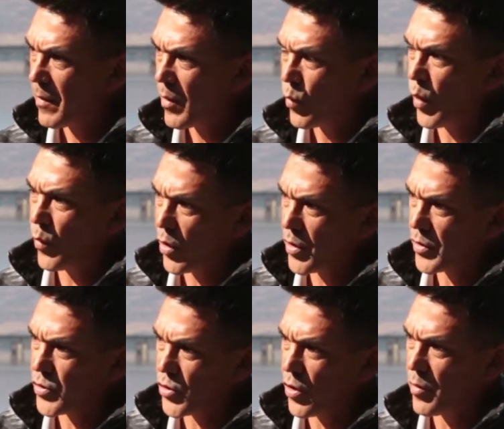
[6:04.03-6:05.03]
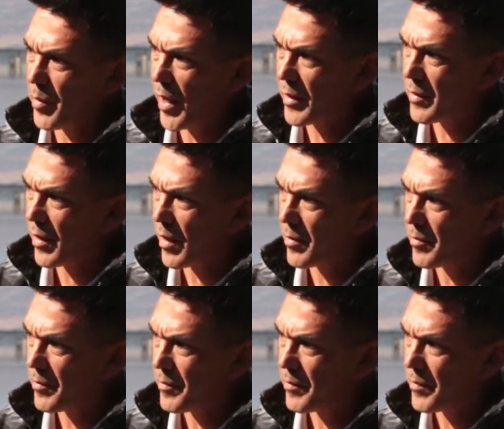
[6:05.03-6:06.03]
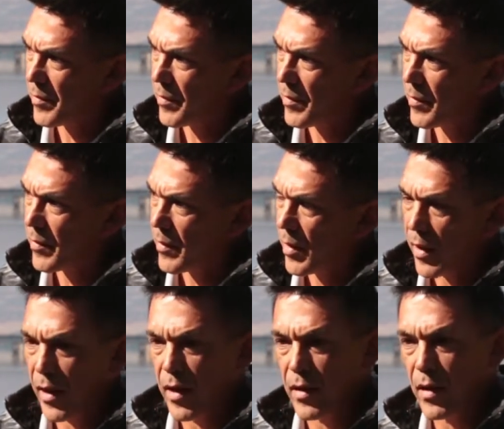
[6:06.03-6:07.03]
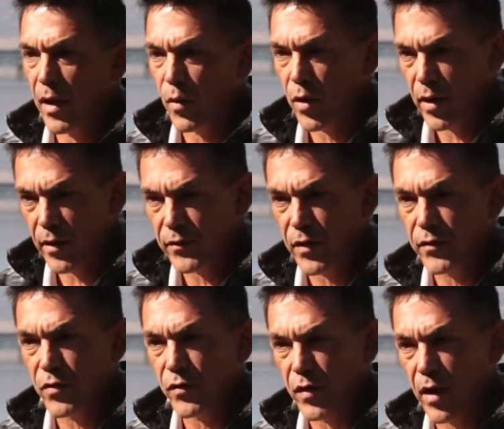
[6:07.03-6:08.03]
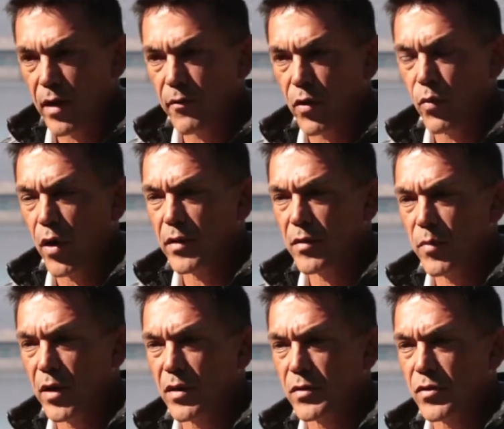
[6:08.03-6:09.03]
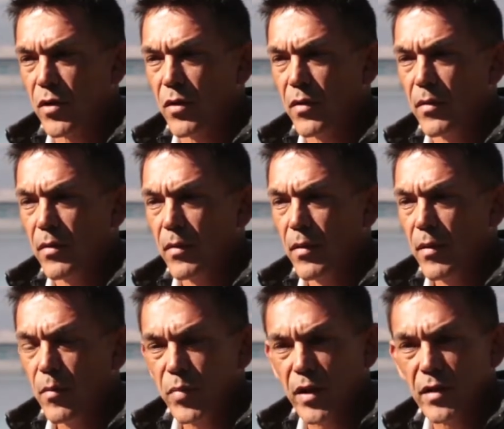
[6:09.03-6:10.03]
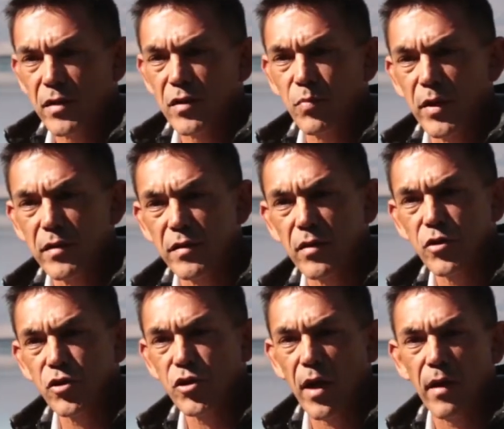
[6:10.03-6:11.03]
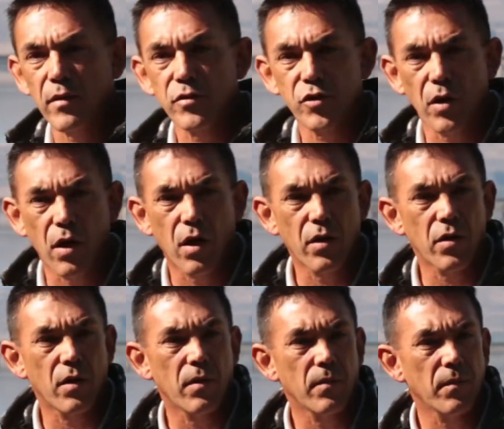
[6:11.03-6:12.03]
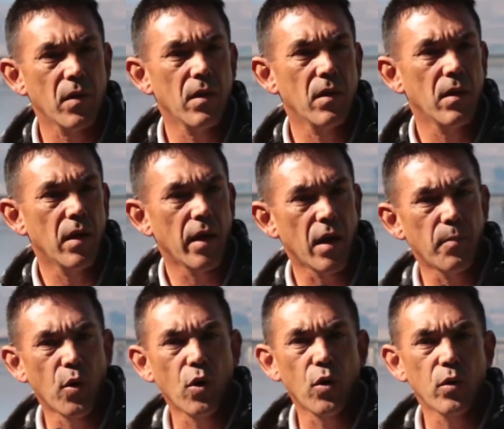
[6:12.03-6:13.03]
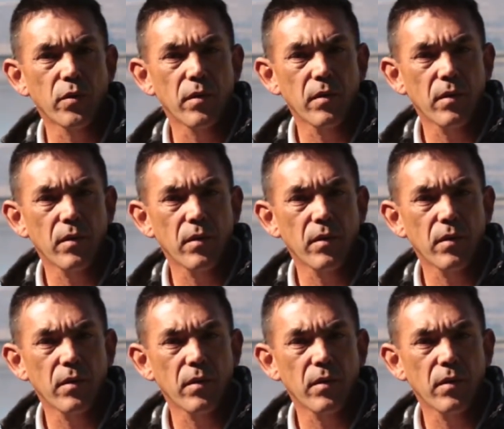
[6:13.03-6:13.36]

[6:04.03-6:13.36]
We were concerned back then, and our ancestors had every right to be concerned, because it's been such a challenge to honor and uphold